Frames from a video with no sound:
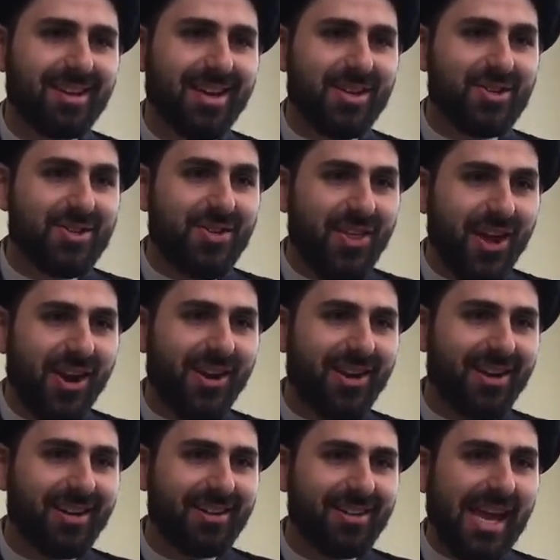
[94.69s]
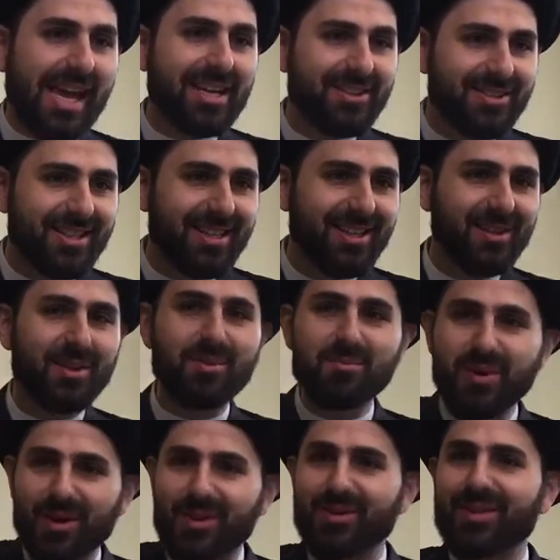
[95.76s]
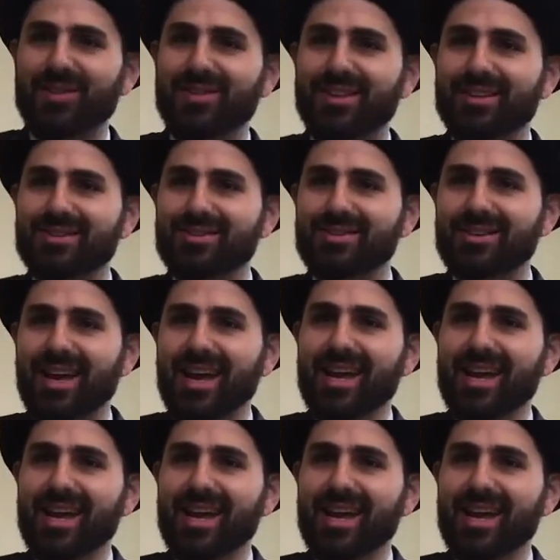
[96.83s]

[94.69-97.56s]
Is there a deal better than this?